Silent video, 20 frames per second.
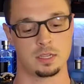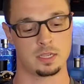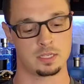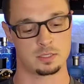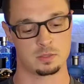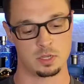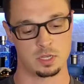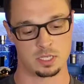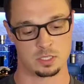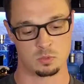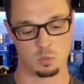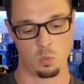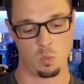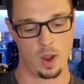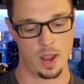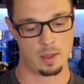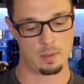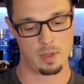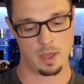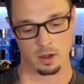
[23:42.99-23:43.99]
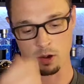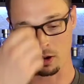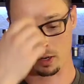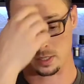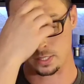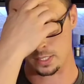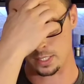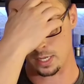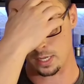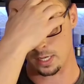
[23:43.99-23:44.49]
It's it's way better on
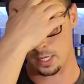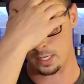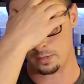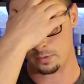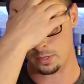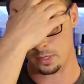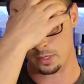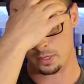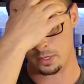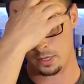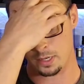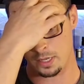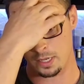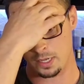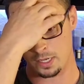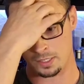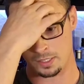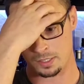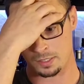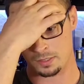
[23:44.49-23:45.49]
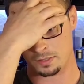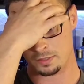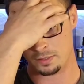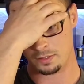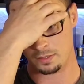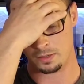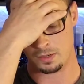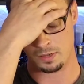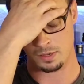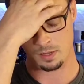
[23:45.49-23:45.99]
skin even. It's
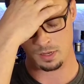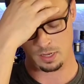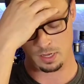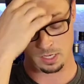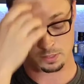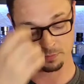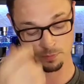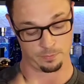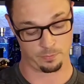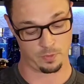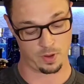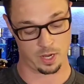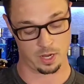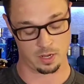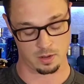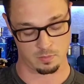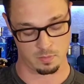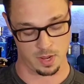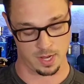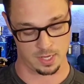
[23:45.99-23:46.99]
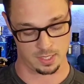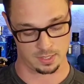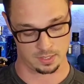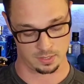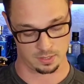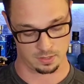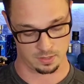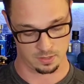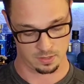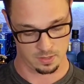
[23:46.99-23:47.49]
it's freaking
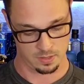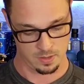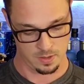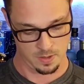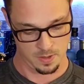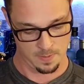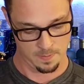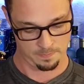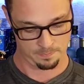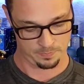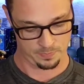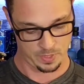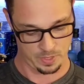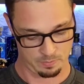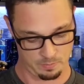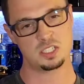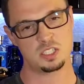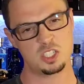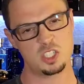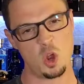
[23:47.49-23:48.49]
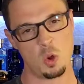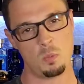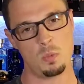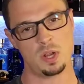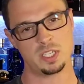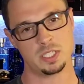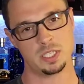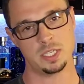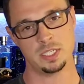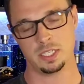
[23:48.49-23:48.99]
amazing. It's so
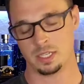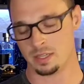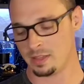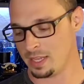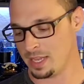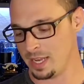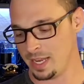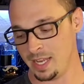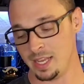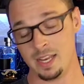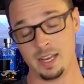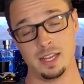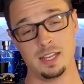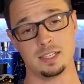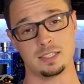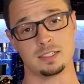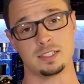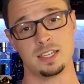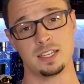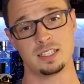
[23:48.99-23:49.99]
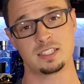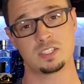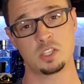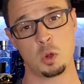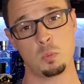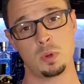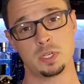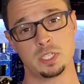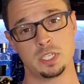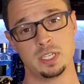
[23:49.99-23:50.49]
much easier it is. It's so
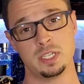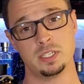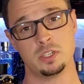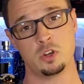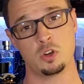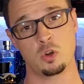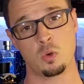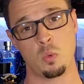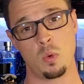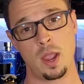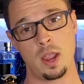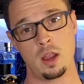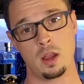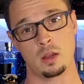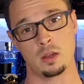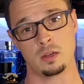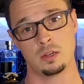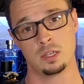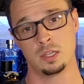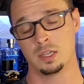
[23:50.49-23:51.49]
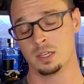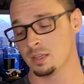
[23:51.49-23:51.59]
much easier to wear.